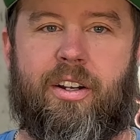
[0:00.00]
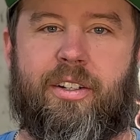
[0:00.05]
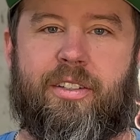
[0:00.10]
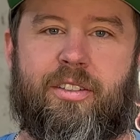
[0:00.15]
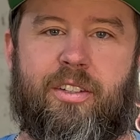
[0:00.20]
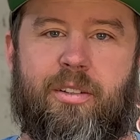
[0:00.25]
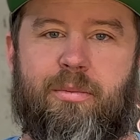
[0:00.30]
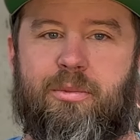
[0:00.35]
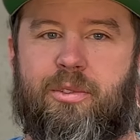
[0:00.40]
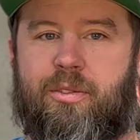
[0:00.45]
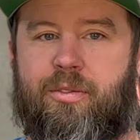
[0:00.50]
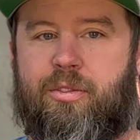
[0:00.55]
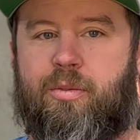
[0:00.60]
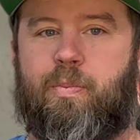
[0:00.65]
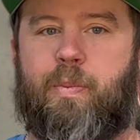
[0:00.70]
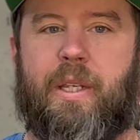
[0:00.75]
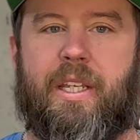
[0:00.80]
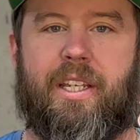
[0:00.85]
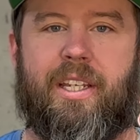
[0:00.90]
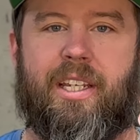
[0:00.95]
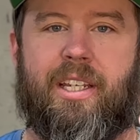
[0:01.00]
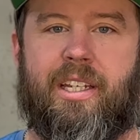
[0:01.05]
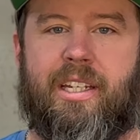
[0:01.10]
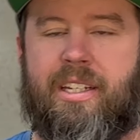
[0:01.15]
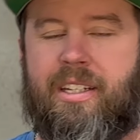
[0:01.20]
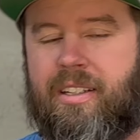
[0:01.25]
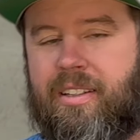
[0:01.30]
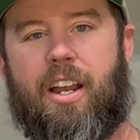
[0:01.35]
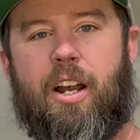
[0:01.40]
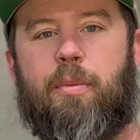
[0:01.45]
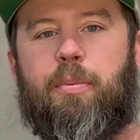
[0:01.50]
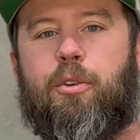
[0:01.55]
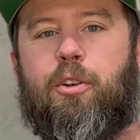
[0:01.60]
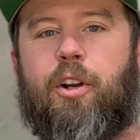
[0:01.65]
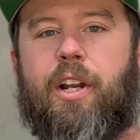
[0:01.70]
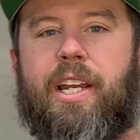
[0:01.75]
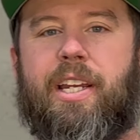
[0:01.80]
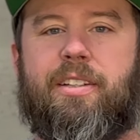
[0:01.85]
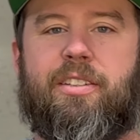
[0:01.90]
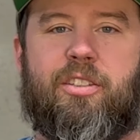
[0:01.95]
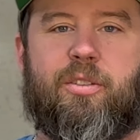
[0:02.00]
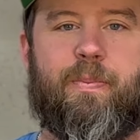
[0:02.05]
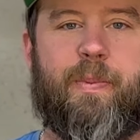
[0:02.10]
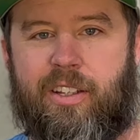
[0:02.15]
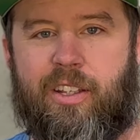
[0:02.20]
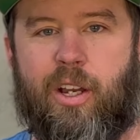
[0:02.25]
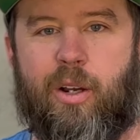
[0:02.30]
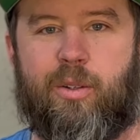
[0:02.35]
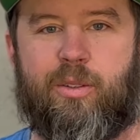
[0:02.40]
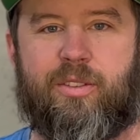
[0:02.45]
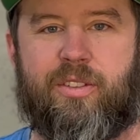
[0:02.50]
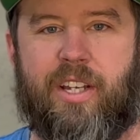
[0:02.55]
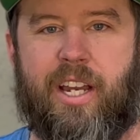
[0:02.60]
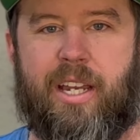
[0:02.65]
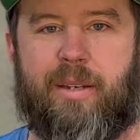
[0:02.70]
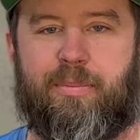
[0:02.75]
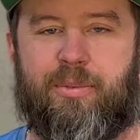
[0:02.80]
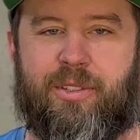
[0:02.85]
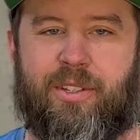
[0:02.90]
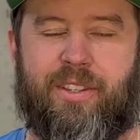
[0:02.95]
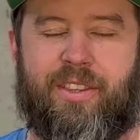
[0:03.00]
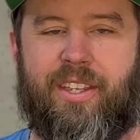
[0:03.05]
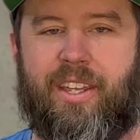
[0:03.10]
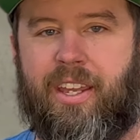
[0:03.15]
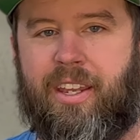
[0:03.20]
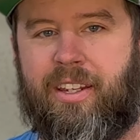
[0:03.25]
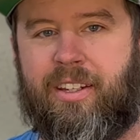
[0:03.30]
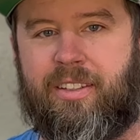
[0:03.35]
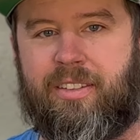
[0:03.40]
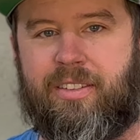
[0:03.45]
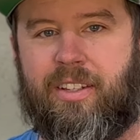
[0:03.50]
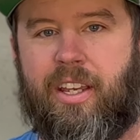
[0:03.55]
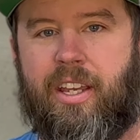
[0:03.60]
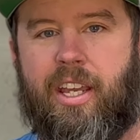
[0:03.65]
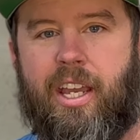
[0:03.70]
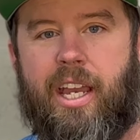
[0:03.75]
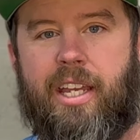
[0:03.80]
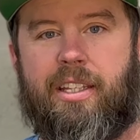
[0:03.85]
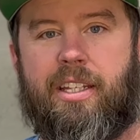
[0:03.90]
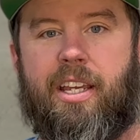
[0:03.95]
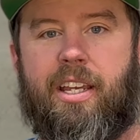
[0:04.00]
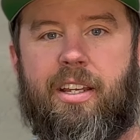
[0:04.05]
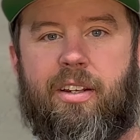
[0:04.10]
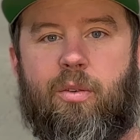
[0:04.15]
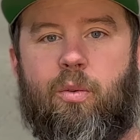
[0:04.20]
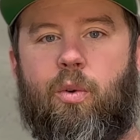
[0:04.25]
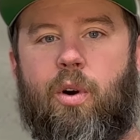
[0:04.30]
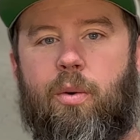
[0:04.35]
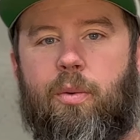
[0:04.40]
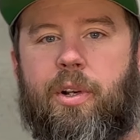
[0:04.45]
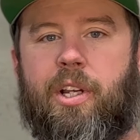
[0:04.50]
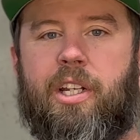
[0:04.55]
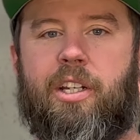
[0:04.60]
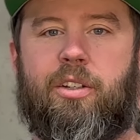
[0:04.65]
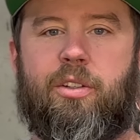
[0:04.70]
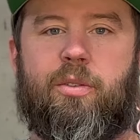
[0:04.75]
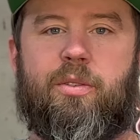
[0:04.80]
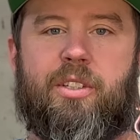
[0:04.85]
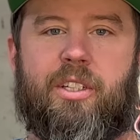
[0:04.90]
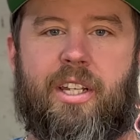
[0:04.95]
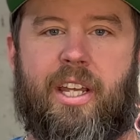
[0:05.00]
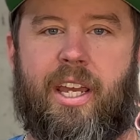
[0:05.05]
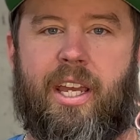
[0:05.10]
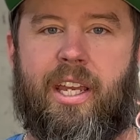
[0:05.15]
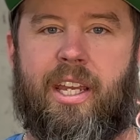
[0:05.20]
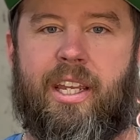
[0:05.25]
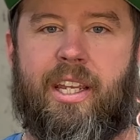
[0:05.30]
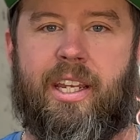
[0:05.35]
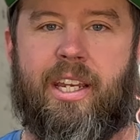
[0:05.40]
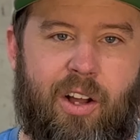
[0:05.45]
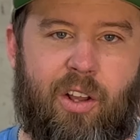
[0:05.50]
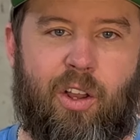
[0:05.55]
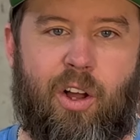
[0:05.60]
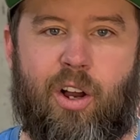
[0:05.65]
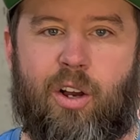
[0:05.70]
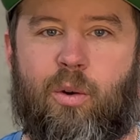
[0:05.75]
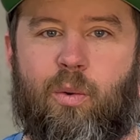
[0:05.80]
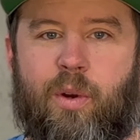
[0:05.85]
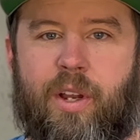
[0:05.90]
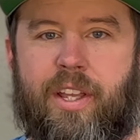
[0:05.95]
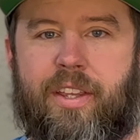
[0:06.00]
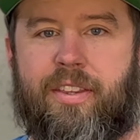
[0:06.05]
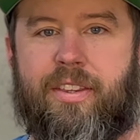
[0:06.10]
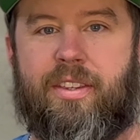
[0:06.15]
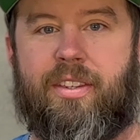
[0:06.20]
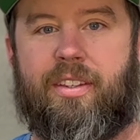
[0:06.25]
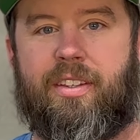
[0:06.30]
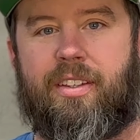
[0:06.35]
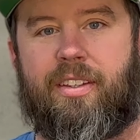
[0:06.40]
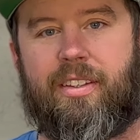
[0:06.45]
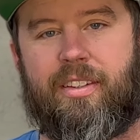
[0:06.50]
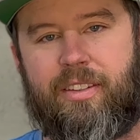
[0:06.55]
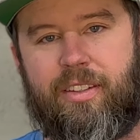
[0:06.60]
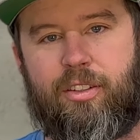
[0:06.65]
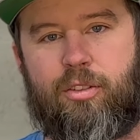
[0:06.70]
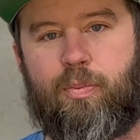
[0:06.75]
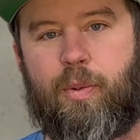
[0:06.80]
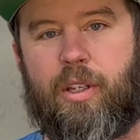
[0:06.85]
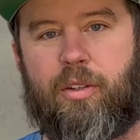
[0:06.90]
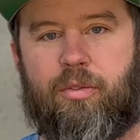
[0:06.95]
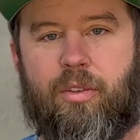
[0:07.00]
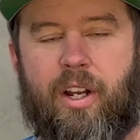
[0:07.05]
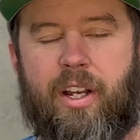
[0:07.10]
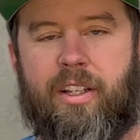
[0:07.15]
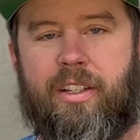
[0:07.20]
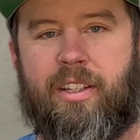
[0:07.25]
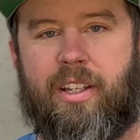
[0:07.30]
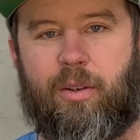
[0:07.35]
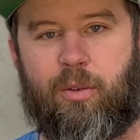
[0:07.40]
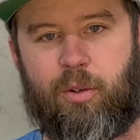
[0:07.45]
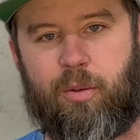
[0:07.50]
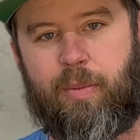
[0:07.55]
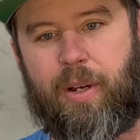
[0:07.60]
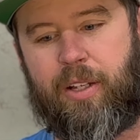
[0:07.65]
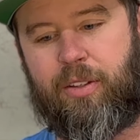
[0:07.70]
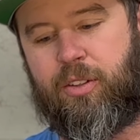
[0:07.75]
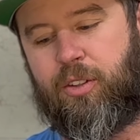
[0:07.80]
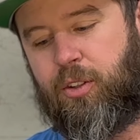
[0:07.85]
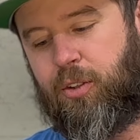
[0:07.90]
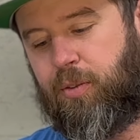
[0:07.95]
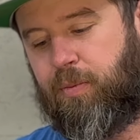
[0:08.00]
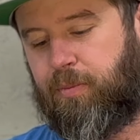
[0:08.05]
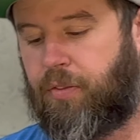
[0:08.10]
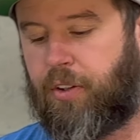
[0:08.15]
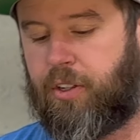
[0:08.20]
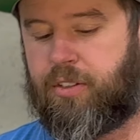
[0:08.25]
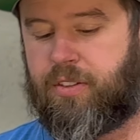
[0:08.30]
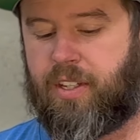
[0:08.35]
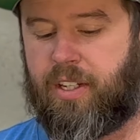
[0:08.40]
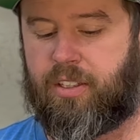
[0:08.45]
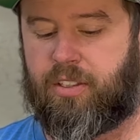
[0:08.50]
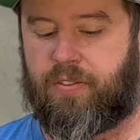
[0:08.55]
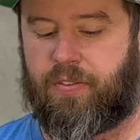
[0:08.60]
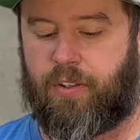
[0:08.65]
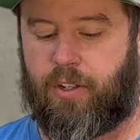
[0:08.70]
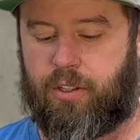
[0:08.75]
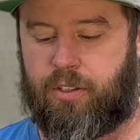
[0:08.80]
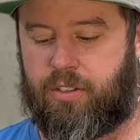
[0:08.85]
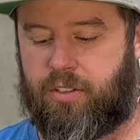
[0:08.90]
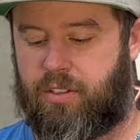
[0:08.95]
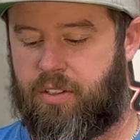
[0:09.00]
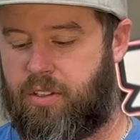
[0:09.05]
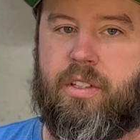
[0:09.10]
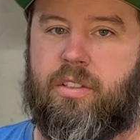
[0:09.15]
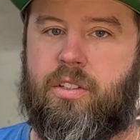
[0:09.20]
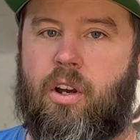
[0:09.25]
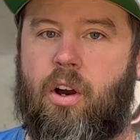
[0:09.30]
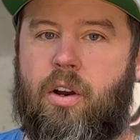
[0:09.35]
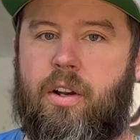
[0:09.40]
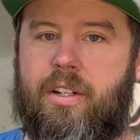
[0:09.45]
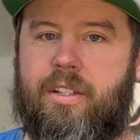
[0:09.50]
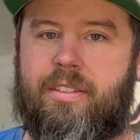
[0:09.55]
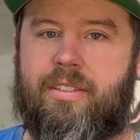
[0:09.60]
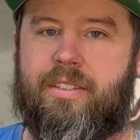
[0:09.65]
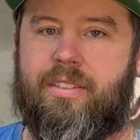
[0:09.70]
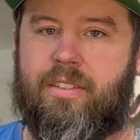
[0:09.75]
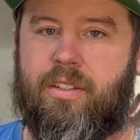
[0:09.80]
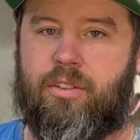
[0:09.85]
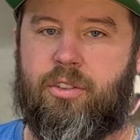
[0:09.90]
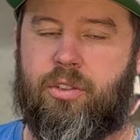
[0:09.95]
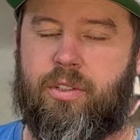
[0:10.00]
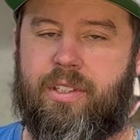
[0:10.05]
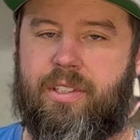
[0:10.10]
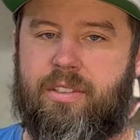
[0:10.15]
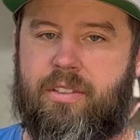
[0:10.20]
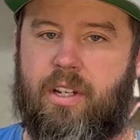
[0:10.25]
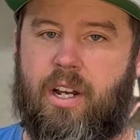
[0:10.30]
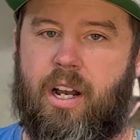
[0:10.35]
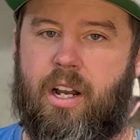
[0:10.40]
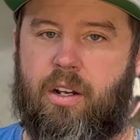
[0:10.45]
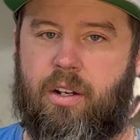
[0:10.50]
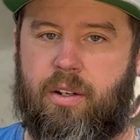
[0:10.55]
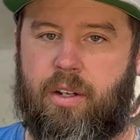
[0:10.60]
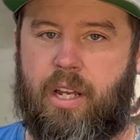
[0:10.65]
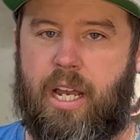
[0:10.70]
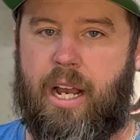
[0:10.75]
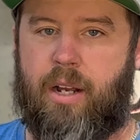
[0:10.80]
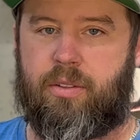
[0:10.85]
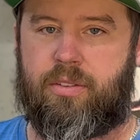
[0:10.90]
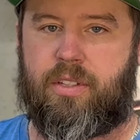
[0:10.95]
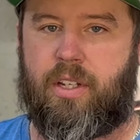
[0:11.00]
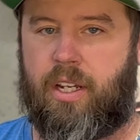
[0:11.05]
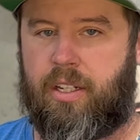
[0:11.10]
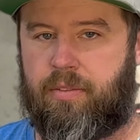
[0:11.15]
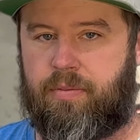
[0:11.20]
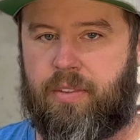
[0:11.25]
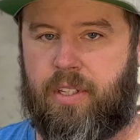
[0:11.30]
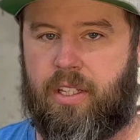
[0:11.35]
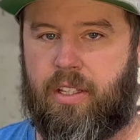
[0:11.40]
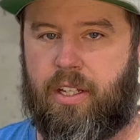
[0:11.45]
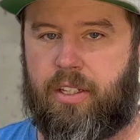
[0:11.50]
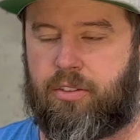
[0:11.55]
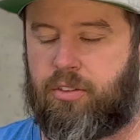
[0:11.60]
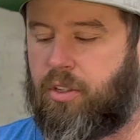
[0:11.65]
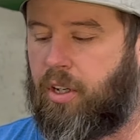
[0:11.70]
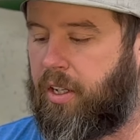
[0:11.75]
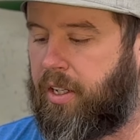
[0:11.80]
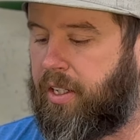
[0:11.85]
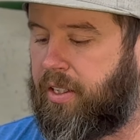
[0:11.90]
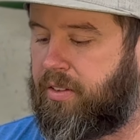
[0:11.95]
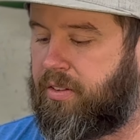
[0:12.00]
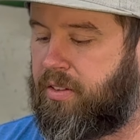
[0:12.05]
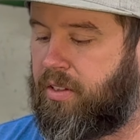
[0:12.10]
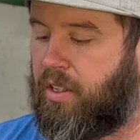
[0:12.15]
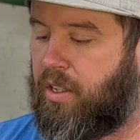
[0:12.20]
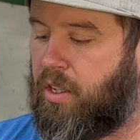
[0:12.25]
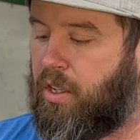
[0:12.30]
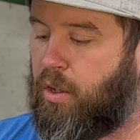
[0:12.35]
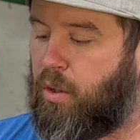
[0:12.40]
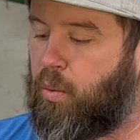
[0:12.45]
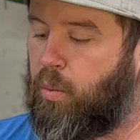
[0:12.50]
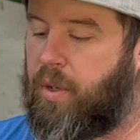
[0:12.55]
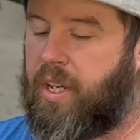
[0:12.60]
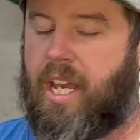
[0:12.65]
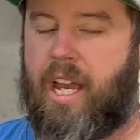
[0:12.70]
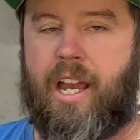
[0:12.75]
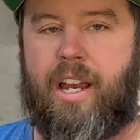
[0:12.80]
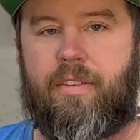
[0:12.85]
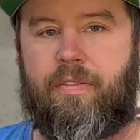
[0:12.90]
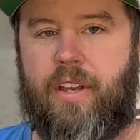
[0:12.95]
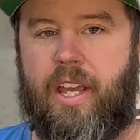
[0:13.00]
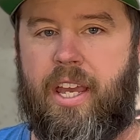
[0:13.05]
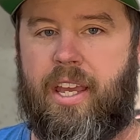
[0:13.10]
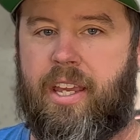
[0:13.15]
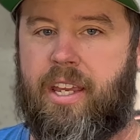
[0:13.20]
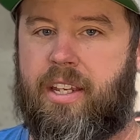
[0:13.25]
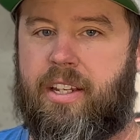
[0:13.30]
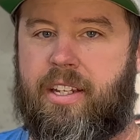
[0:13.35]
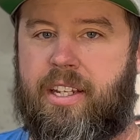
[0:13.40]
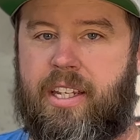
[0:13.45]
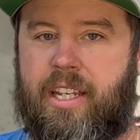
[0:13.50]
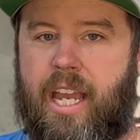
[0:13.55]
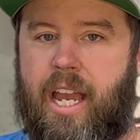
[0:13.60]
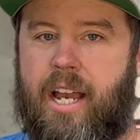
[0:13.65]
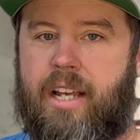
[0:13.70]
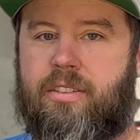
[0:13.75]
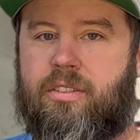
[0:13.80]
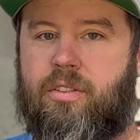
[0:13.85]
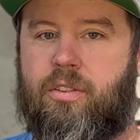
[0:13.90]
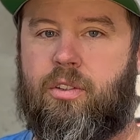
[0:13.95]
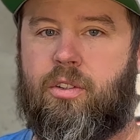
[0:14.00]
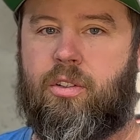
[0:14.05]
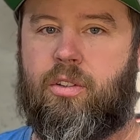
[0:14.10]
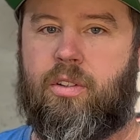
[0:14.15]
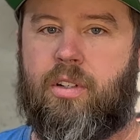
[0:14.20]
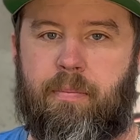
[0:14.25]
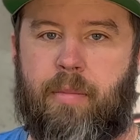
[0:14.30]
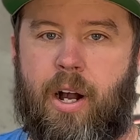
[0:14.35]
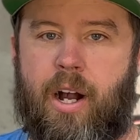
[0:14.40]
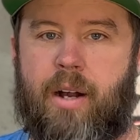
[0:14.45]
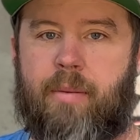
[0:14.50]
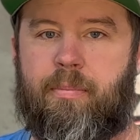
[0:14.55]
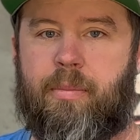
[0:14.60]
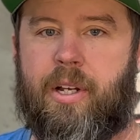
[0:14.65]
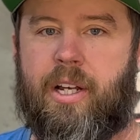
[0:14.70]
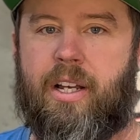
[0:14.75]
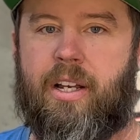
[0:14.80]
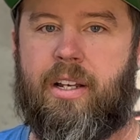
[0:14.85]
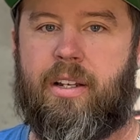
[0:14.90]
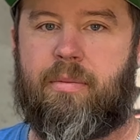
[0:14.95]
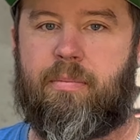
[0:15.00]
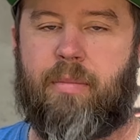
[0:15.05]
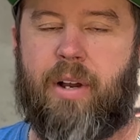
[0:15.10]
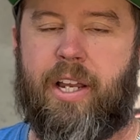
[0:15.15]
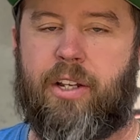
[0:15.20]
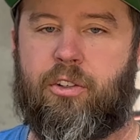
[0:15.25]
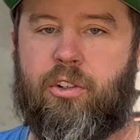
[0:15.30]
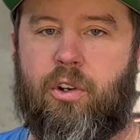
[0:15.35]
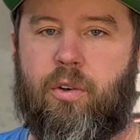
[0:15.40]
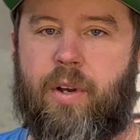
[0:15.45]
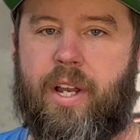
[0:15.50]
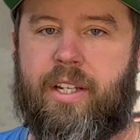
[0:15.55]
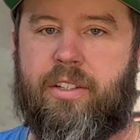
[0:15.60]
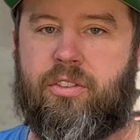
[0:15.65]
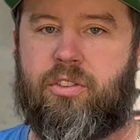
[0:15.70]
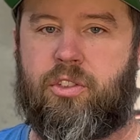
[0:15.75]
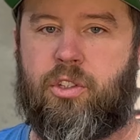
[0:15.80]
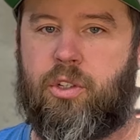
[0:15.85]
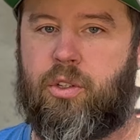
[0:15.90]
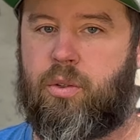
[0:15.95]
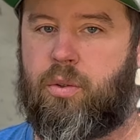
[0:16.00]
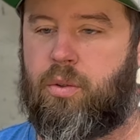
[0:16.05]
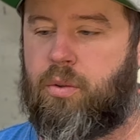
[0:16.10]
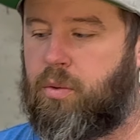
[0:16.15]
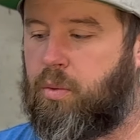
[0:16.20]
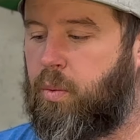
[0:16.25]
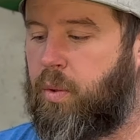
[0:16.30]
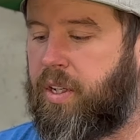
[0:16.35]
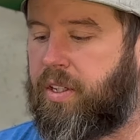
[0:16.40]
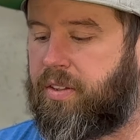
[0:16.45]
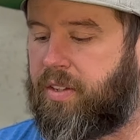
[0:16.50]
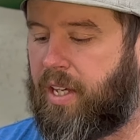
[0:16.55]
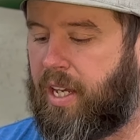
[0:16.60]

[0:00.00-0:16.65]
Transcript: in terms of speed, upgrades, those types of things. And then what we're going to do today, along with the speed run that we're about to do. First things first, this car is essentially stock outside of the electronics. We have a Castle Mamba Micro X2 with